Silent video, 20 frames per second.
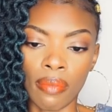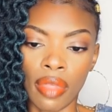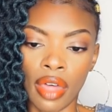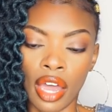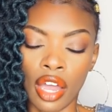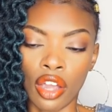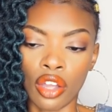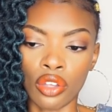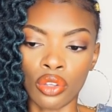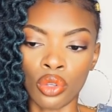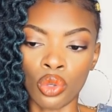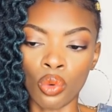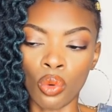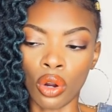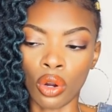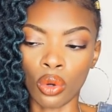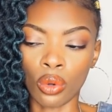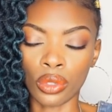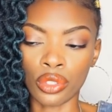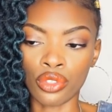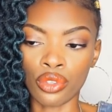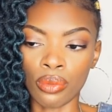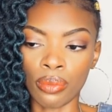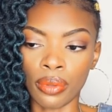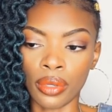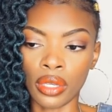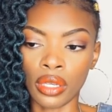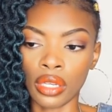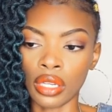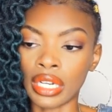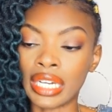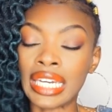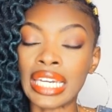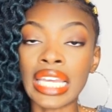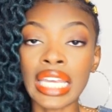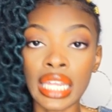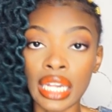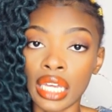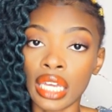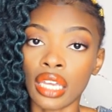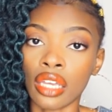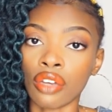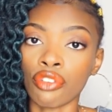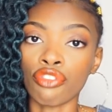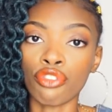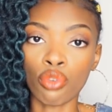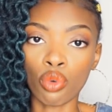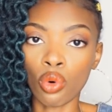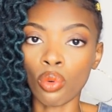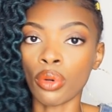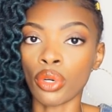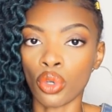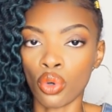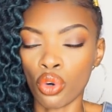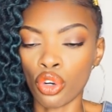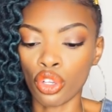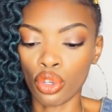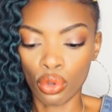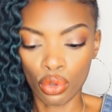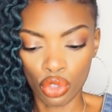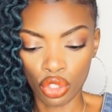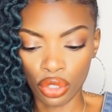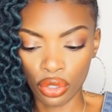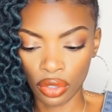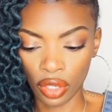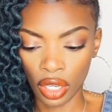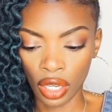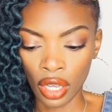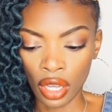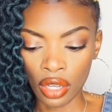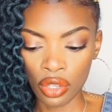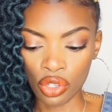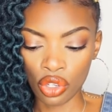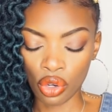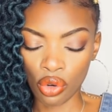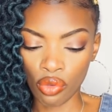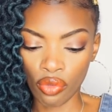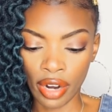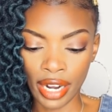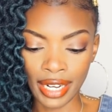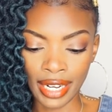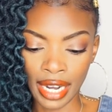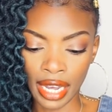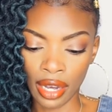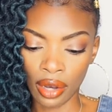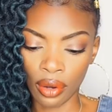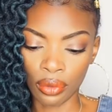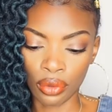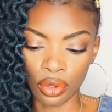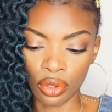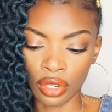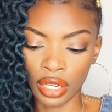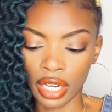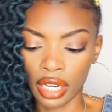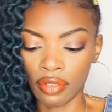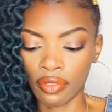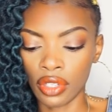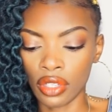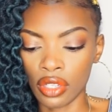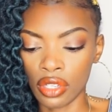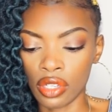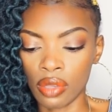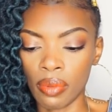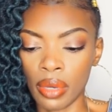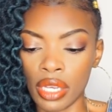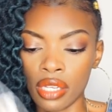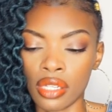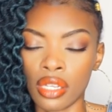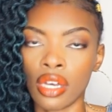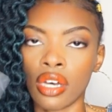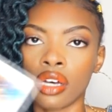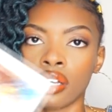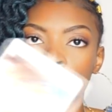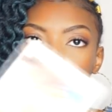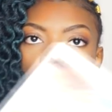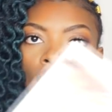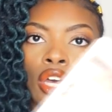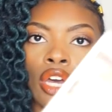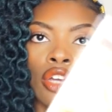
that you are going to be needing forward on your journey. So right now you're kind of in this space of